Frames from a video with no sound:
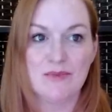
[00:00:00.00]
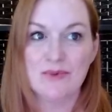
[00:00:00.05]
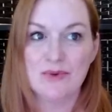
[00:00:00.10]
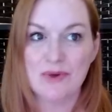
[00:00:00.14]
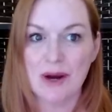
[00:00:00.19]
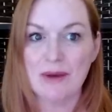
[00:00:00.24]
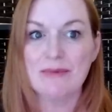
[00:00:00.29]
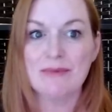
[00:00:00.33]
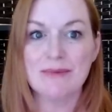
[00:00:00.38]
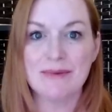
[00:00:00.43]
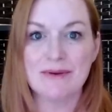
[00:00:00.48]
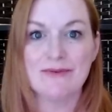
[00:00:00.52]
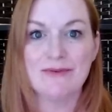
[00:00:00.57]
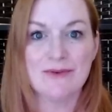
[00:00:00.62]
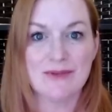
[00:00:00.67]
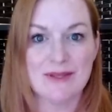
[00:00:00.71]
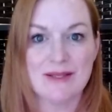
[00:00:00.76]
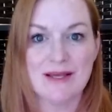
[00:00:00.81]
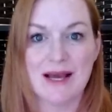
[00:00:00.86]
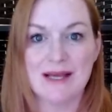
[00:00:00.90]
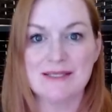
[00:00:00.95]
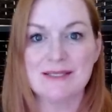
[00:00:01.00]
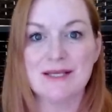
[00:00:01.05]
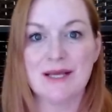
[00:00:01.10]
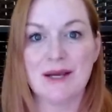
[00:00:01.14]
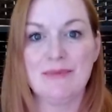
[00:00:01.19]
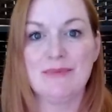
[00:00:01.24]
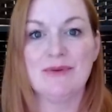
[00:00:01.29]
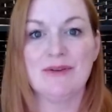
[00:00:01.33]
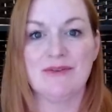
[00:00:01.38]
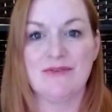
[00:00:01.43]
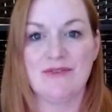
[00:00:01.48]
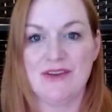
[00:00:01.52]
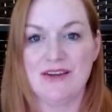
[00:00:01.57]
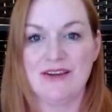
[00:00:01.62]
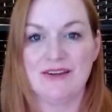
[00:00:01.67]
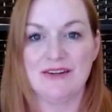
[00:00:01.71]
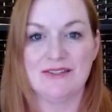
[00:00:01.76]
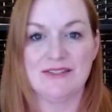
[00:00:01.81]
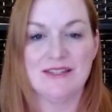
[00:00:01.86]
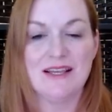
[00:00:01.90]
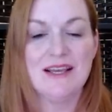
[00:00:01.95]
probably for the last couple of
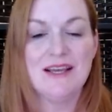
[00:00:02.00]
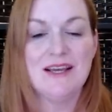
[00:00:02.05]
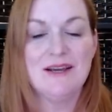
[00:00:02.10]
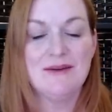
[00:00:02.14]
years.